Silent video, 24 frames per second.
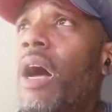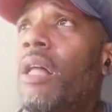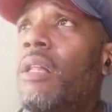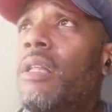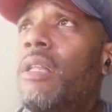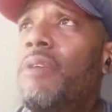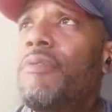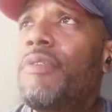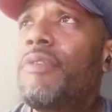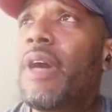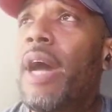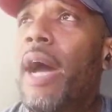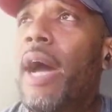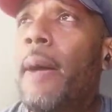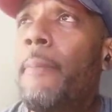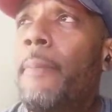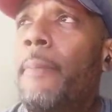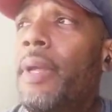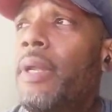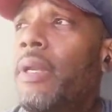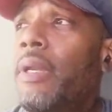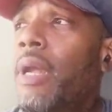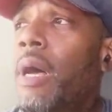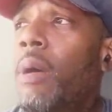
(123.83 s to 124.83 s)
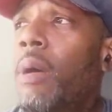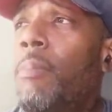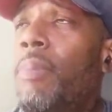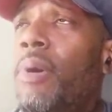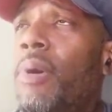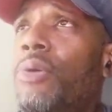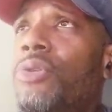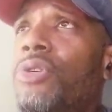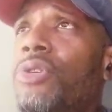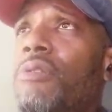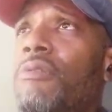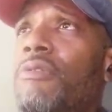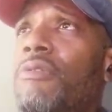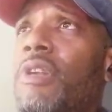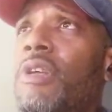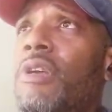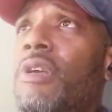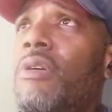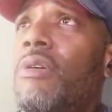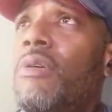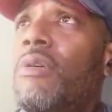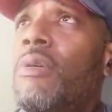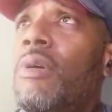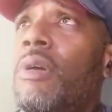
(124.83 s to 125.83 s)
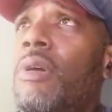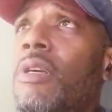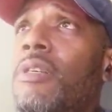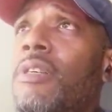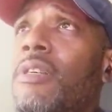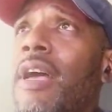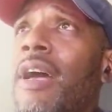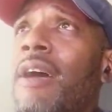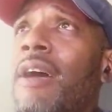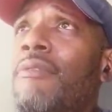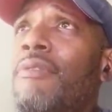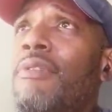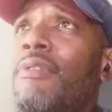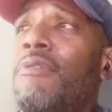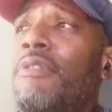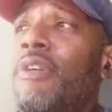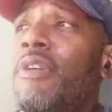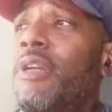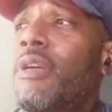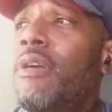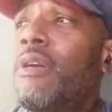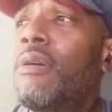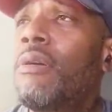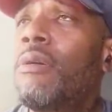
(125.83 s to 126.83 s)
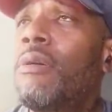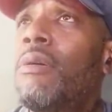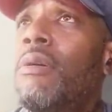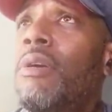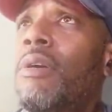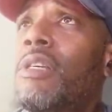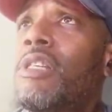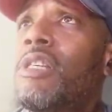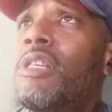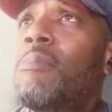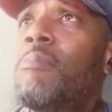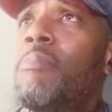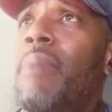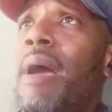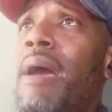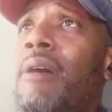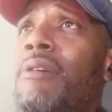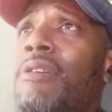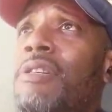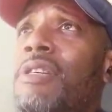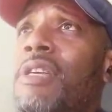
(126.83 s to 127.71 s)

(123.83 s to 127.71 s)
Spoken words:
leave a comment and I'll post the video. We'll have the video. It's embarrassing.